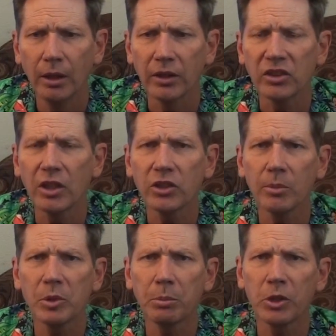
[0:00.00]
The
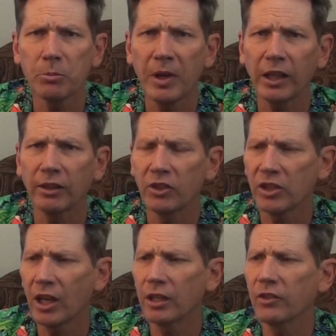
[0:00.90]
systems perspective is
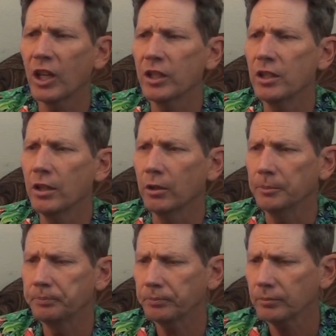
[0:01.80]
kind of an ideal.
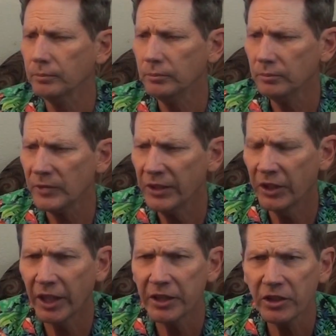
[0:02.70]
In
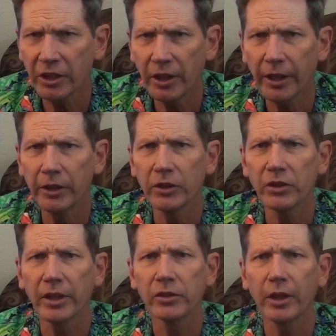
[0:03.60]
the
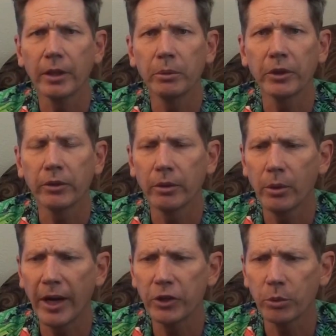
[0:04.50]
1990s, as I went through
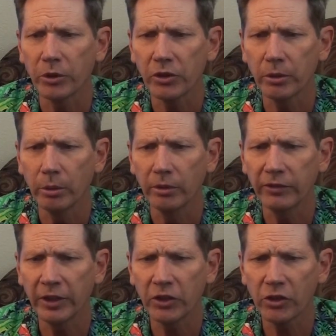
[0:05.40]
graduate school,
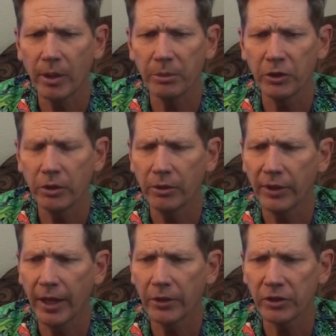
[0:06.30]
finished up in
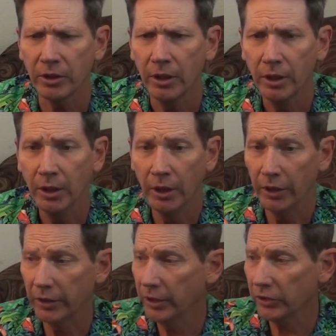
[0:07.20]
2000,
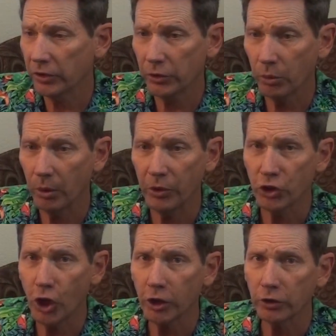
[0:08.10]
this is what we
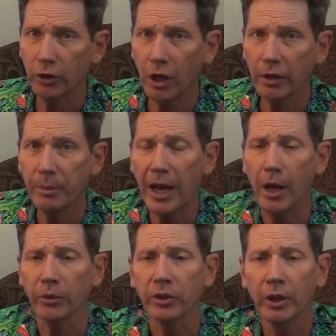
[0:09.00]
talked a lot
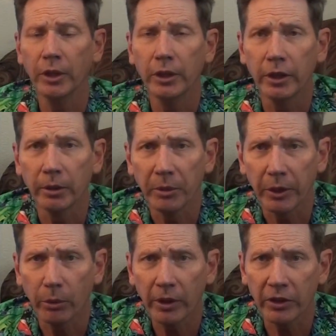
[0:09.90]
about in
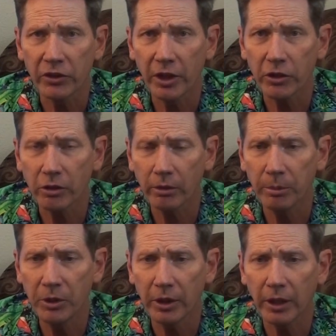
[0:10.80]
my organizational
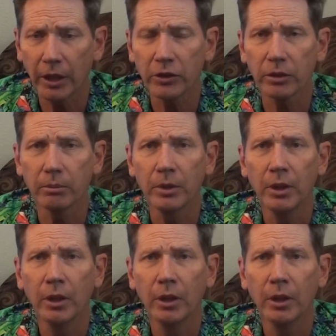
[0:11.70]
communication